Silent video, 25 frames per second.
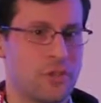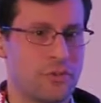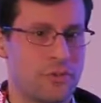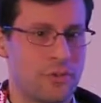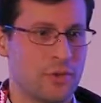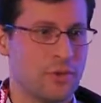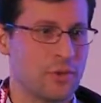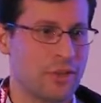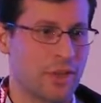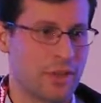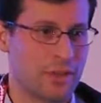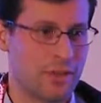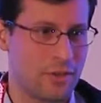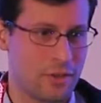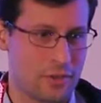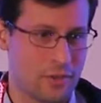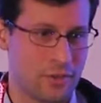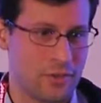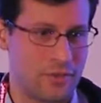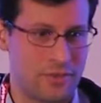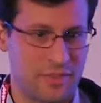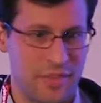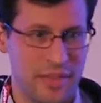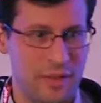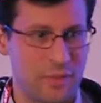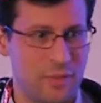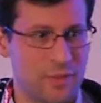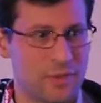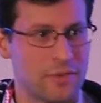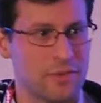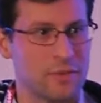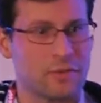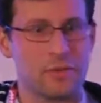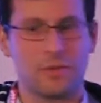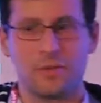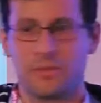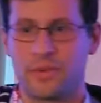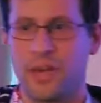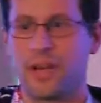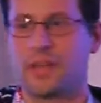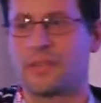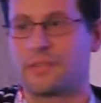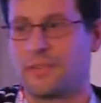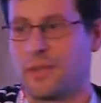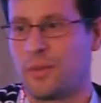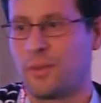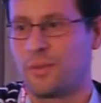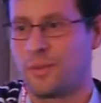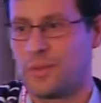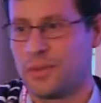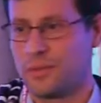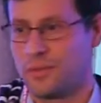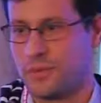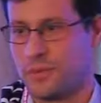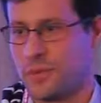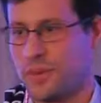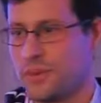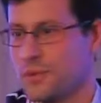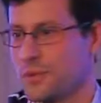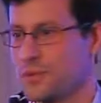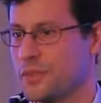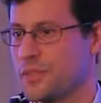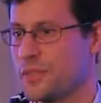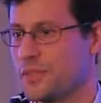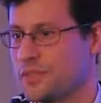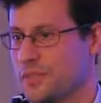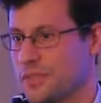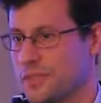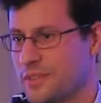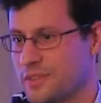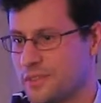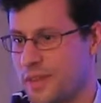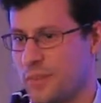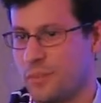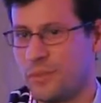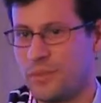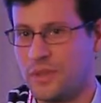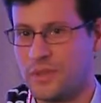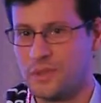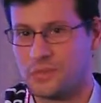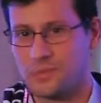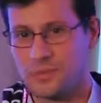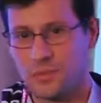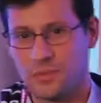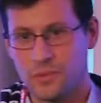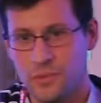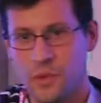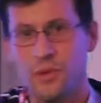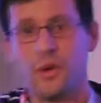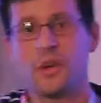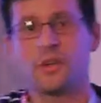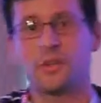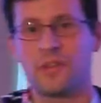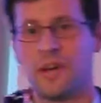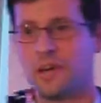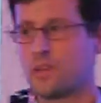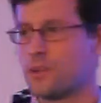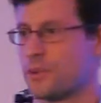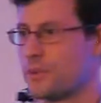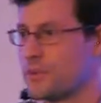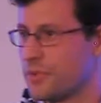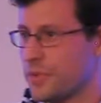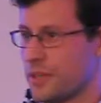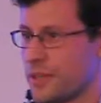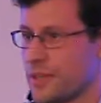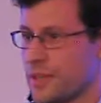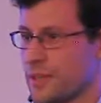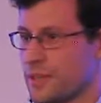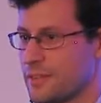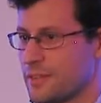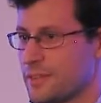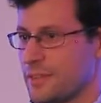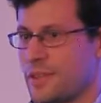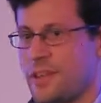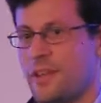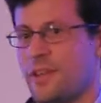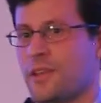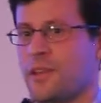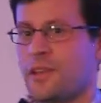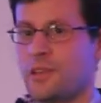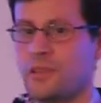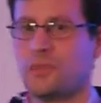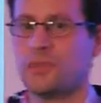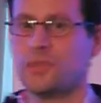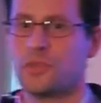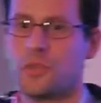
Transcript: if you look at a lot of segments, you will find something where you will see something. Or the other thing is, you